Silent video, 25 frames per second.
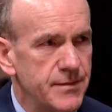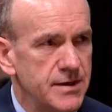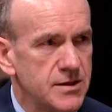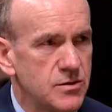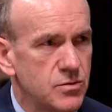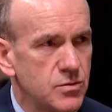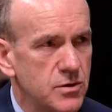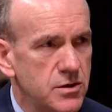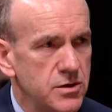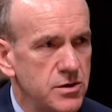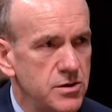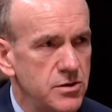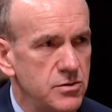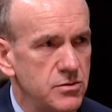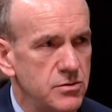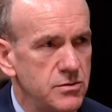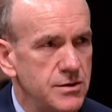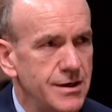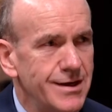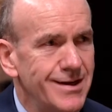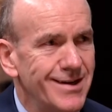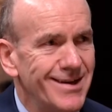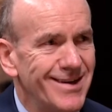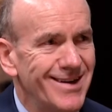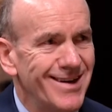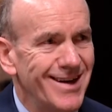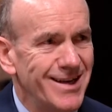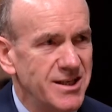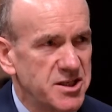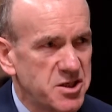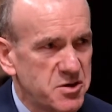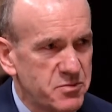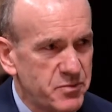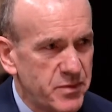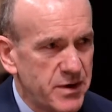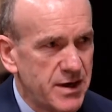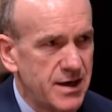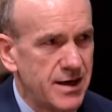It's what you
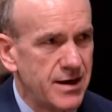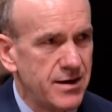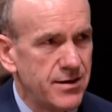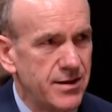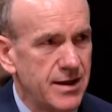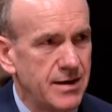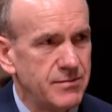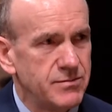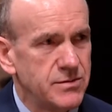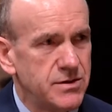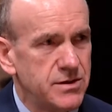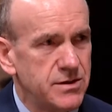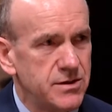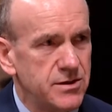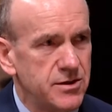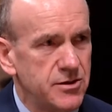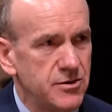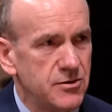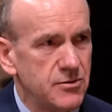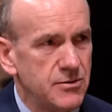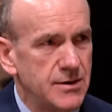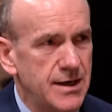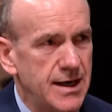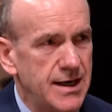inspire them to do.